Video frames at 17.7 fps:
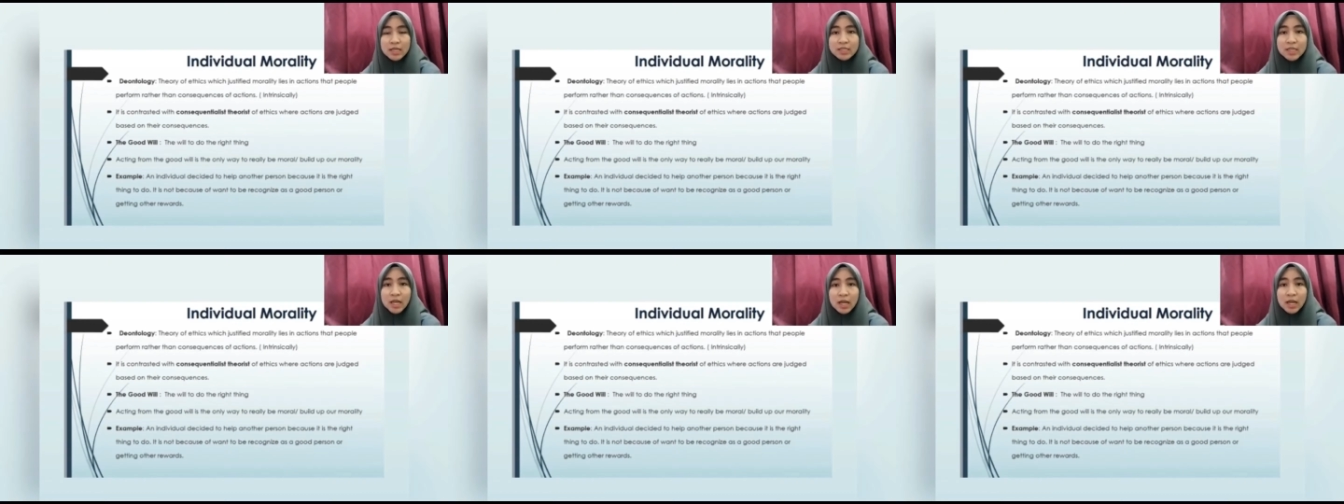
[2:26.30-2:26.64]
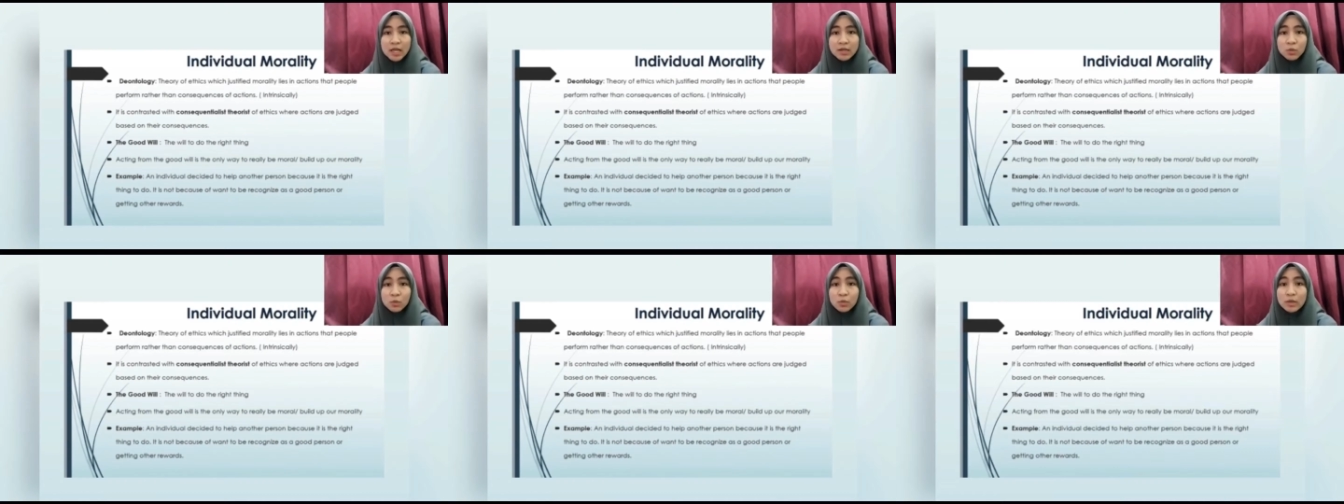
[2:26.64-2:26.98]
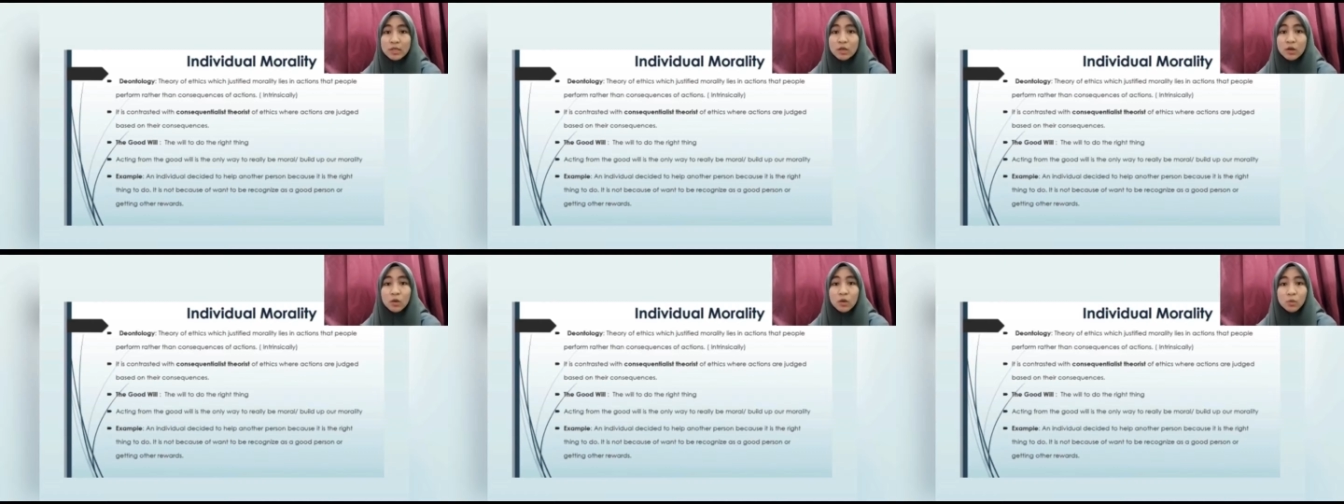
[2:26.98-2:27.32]
that
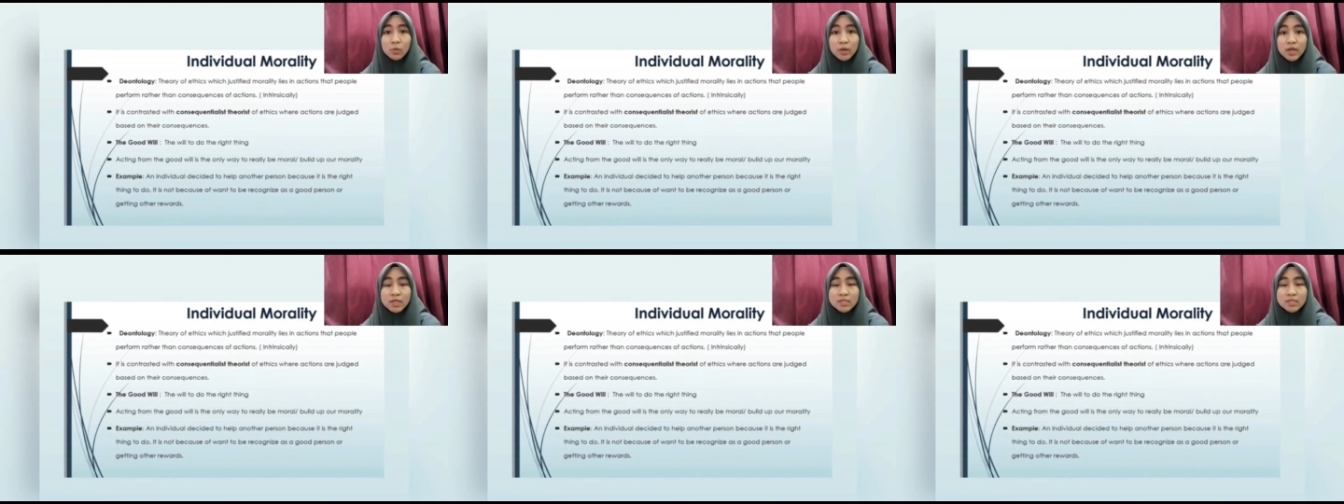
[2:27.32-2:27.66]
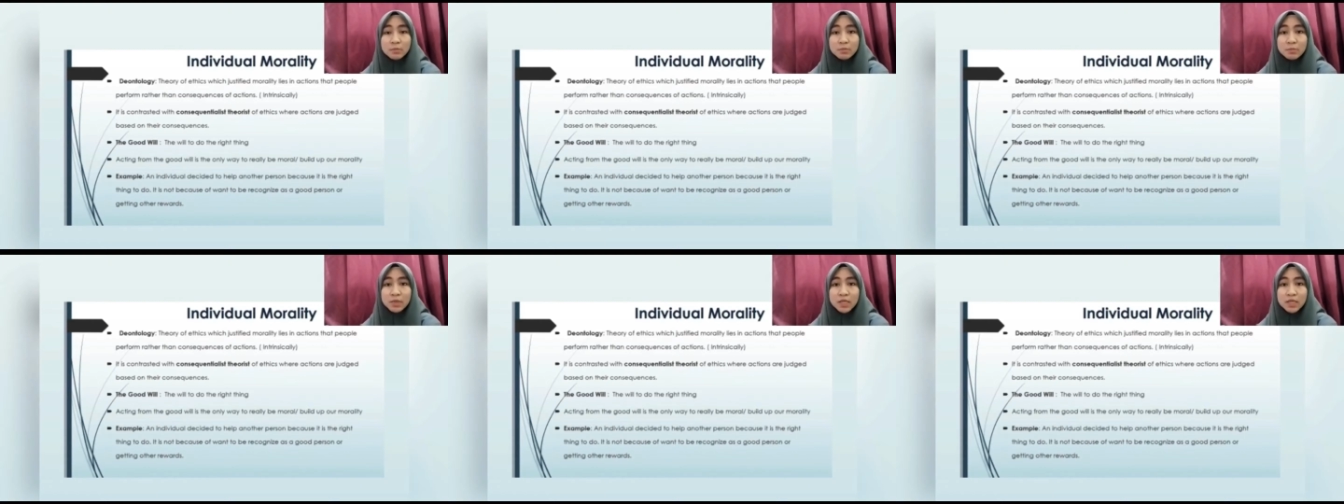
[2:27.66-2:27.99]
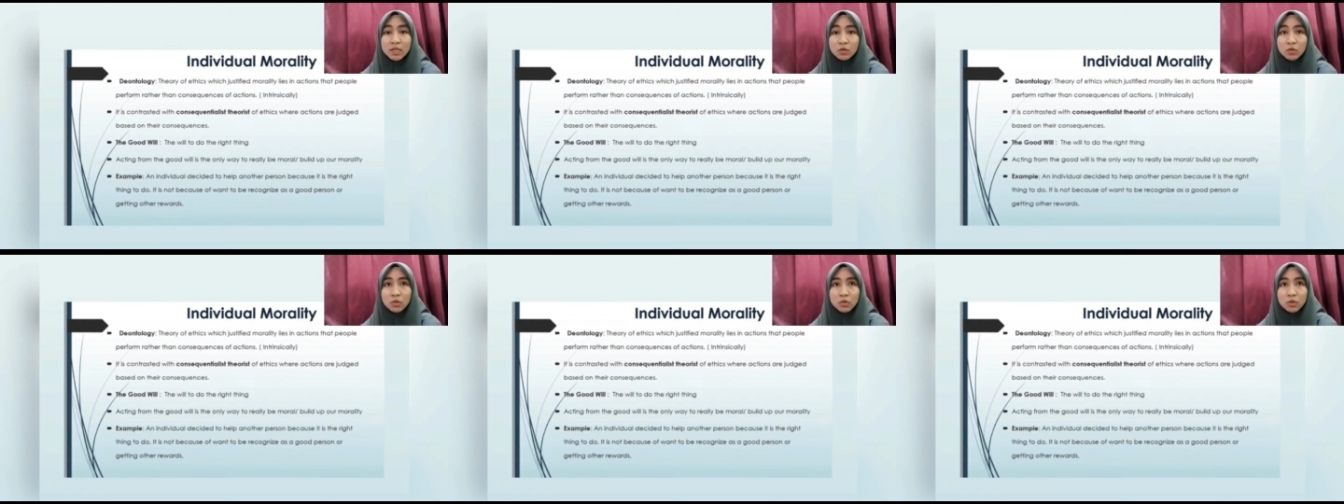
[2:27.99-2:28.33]
will always
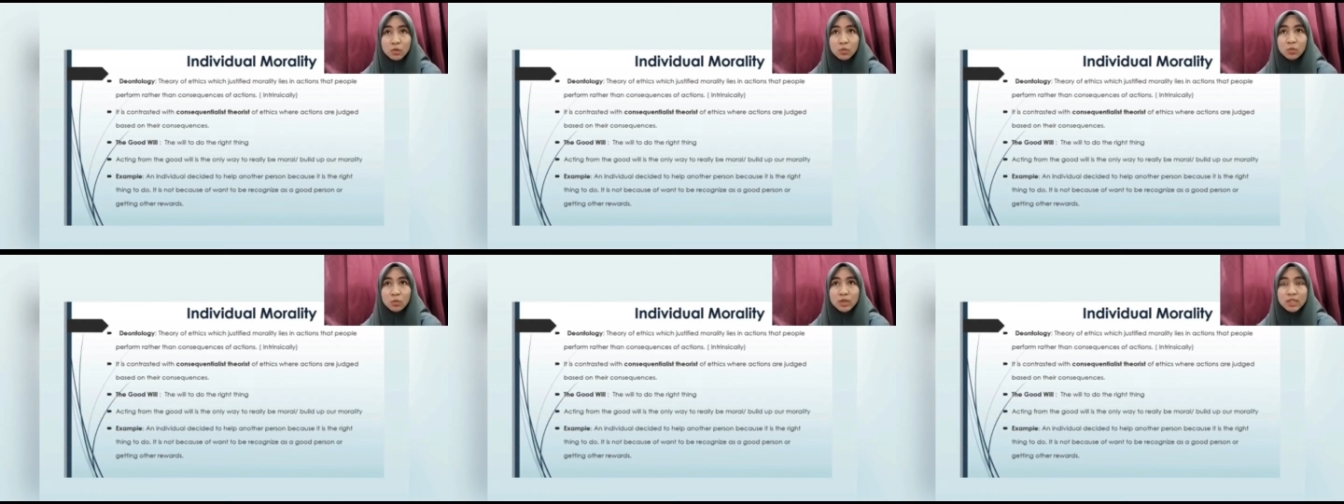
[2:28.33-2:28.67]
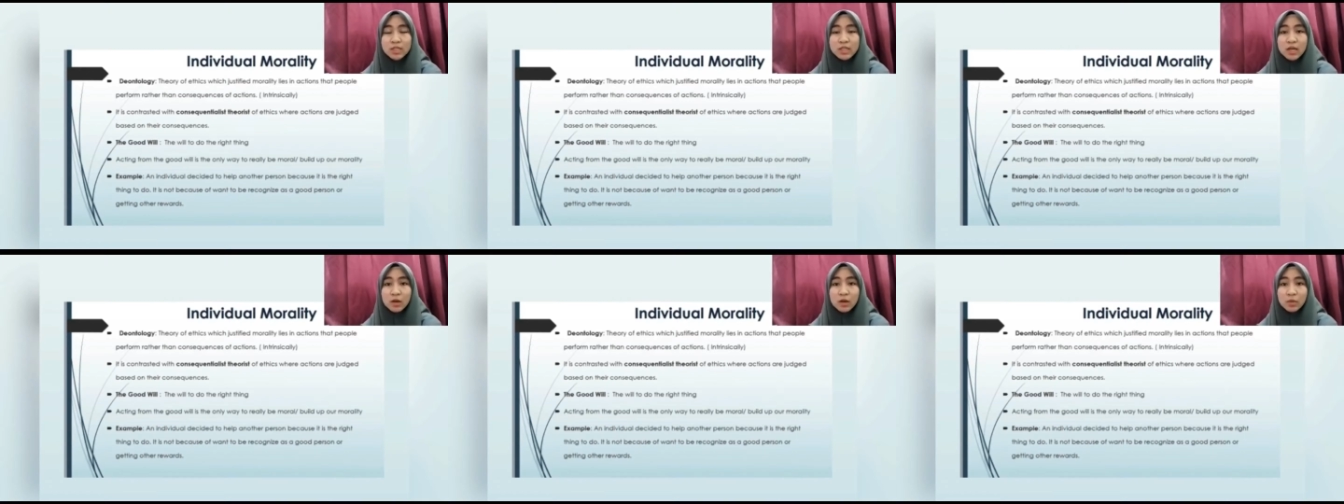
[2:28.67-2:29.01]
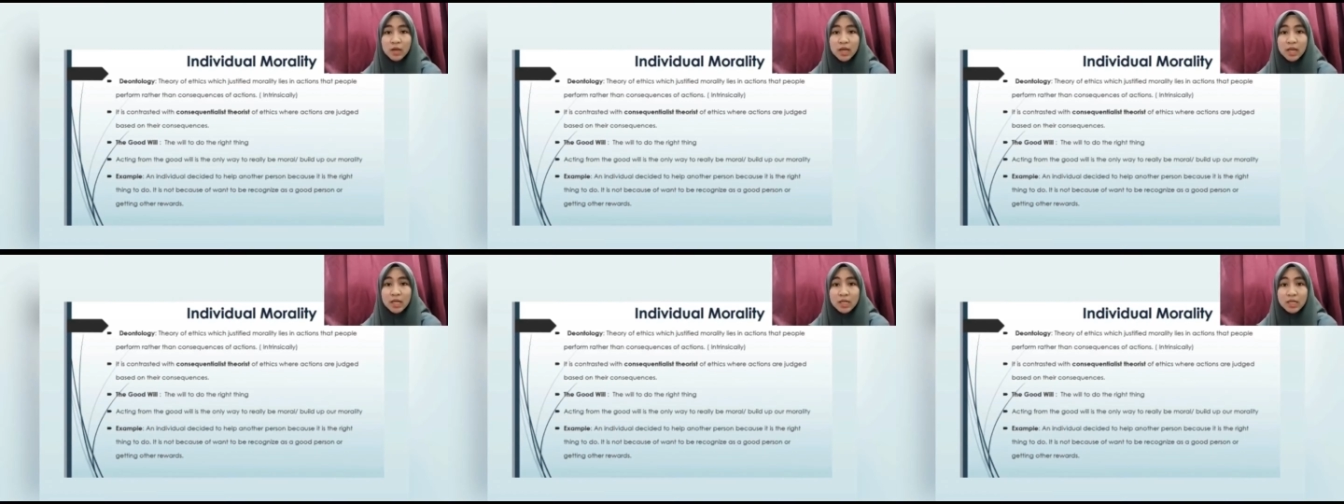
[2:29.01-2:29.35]
be good
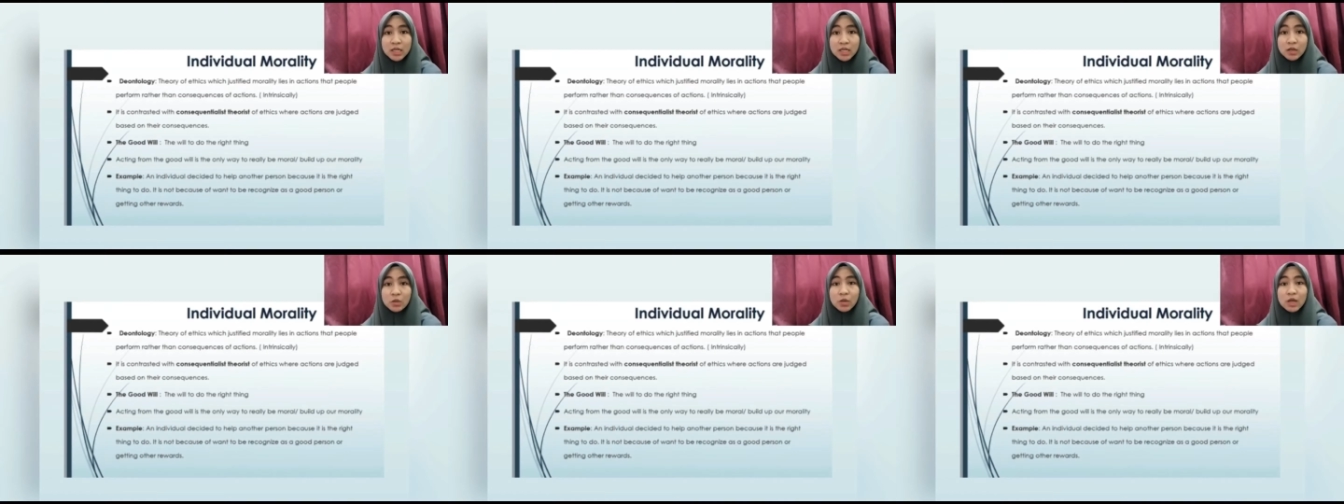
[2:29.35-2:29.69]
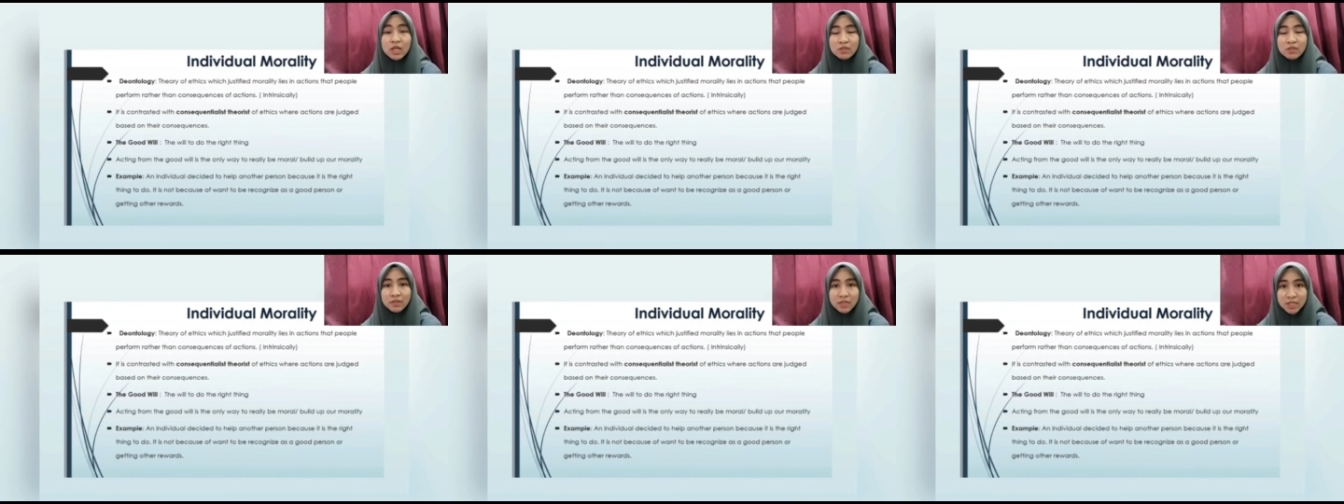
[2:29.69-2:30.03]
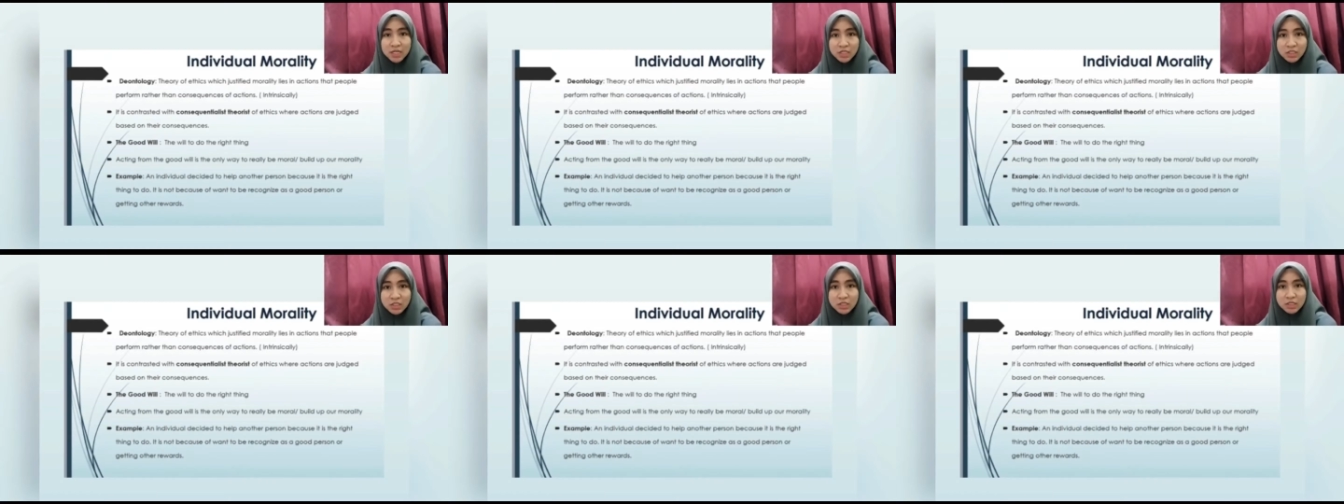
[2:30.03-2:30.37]
without any
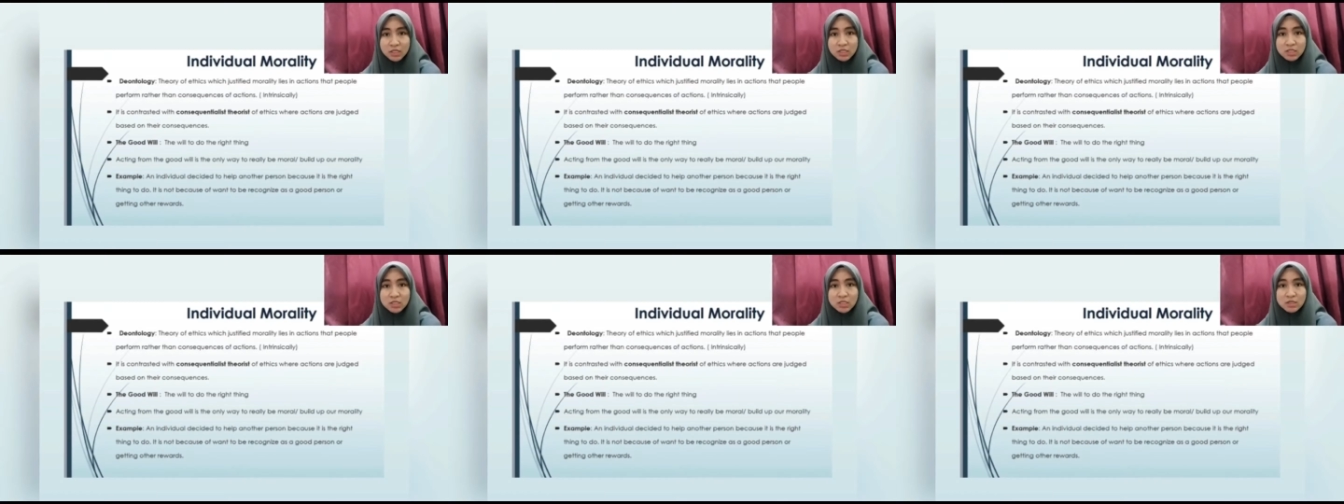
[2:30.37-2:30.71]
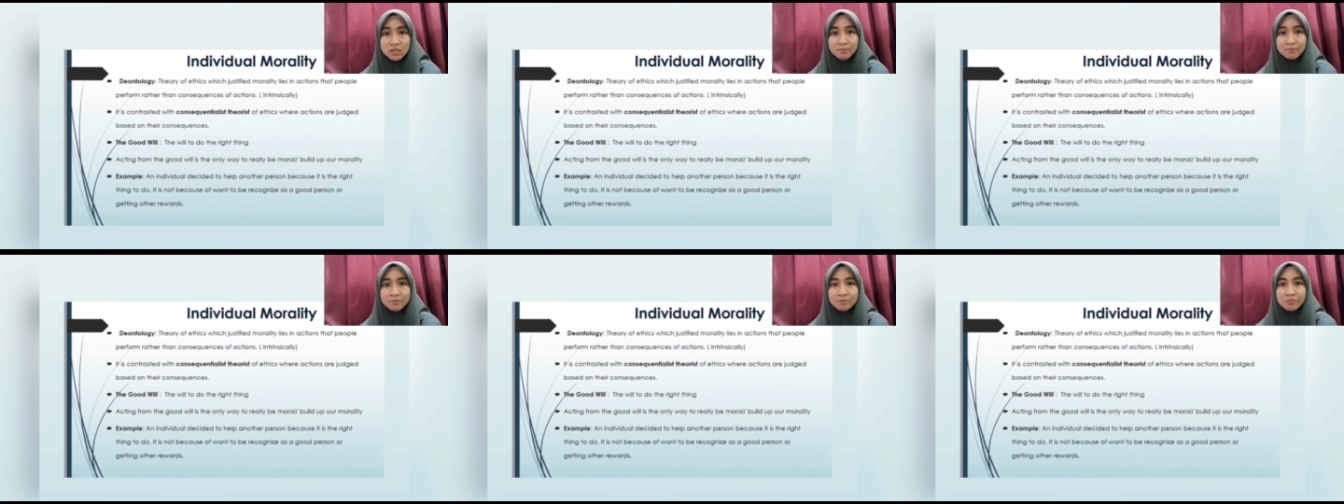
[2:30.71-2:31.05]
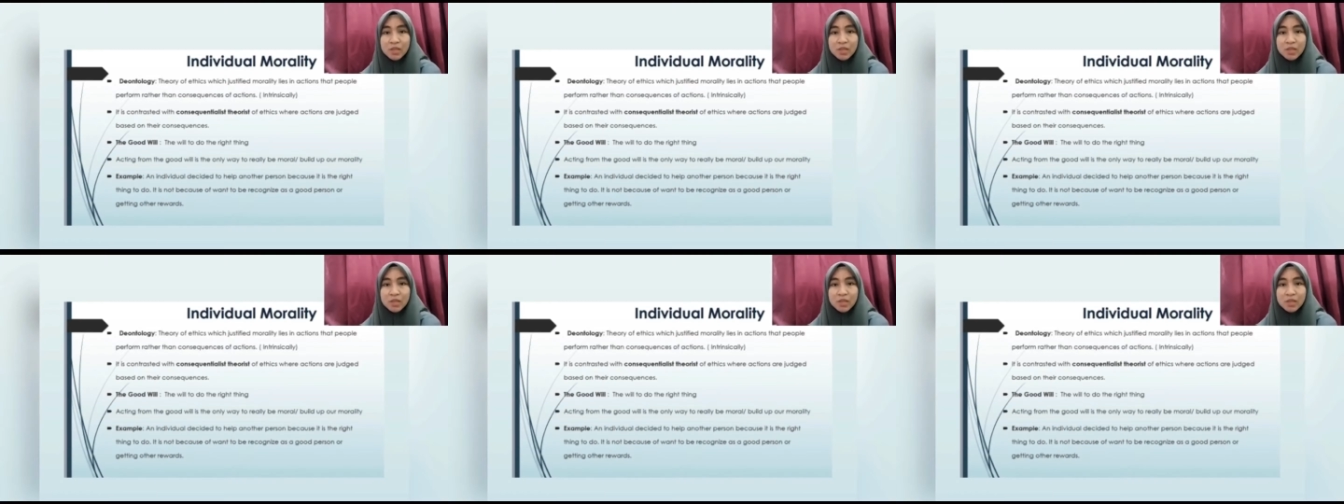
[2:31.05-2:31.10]
qualifications.